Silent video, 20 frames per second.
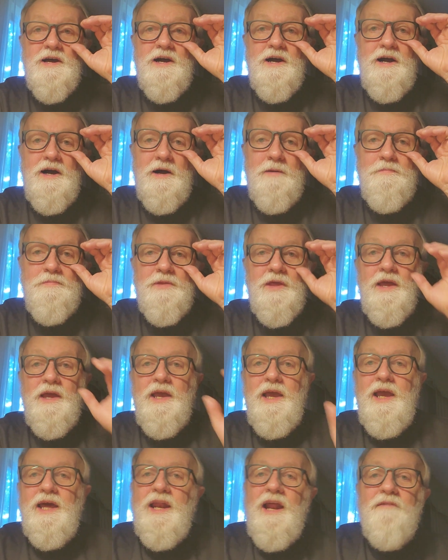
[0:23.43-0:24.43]
Uh,
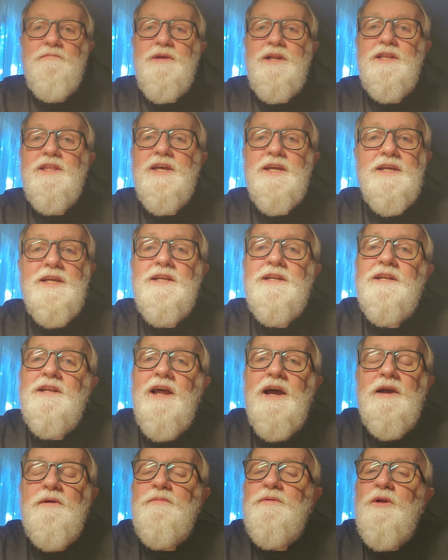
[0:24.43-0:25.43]
and I've been thinking
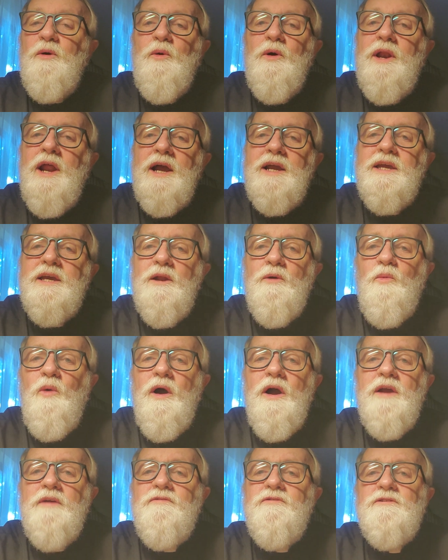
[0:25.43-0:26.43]
today, you know, when I get
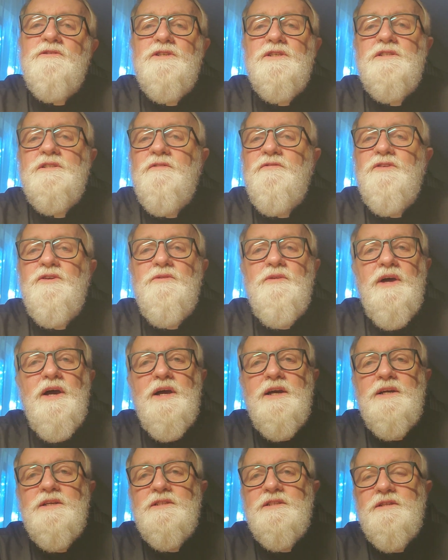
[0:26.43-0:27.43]
away for just a few
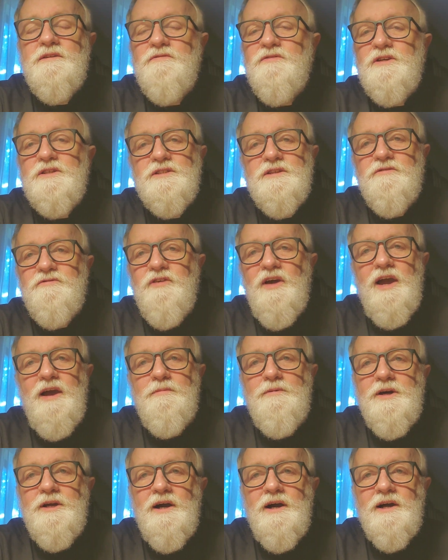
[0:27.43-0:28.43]
days to visit
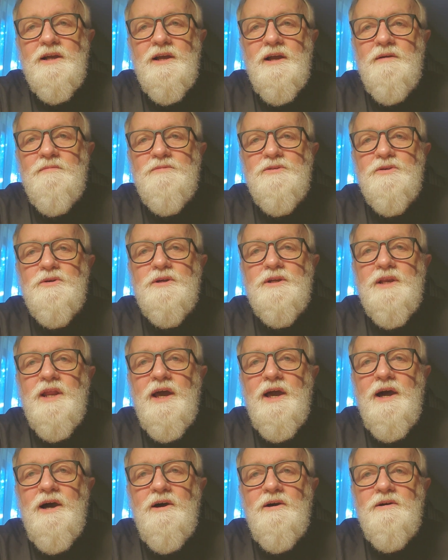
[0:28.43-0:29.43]
family like I'm doing
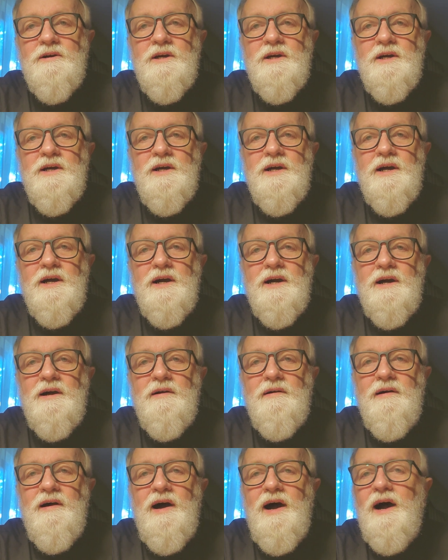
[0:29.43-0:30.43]
now,
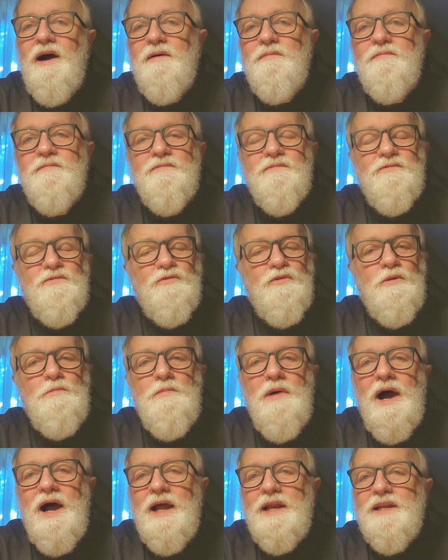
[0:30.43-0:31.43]
uh, I'm
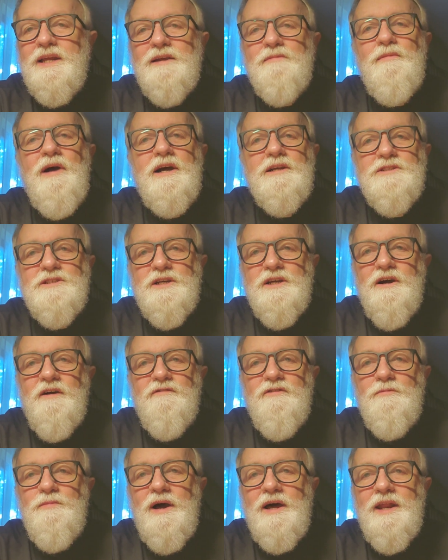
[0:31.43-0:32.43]
reminding
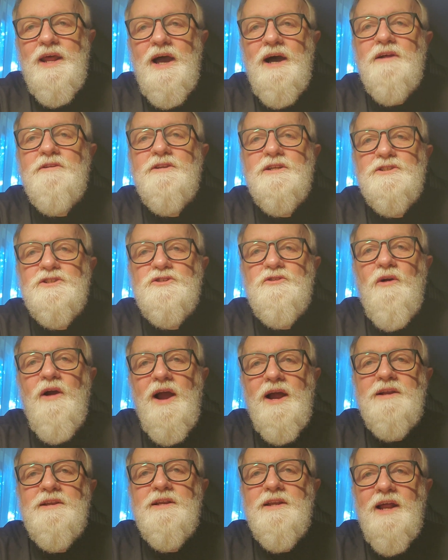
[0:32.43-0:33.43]
myself about how
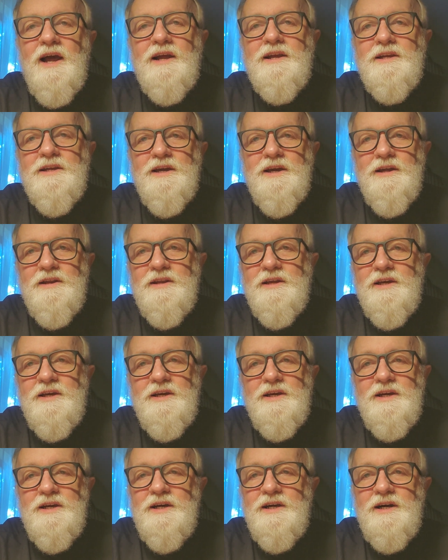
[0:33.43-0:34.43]
distracted I get
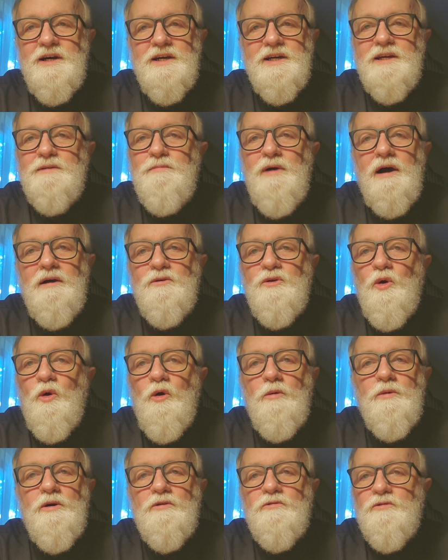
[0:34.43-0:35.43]
uh, in my
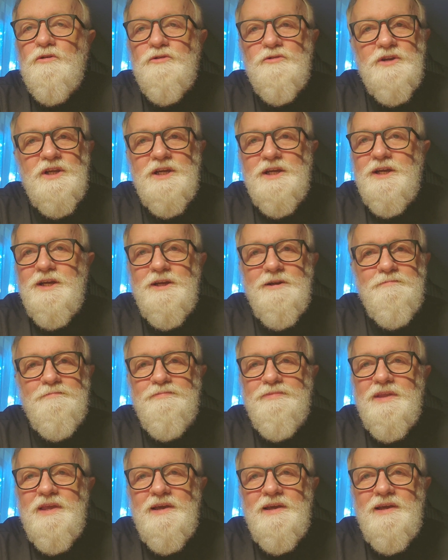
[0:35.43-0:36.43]
normal routine.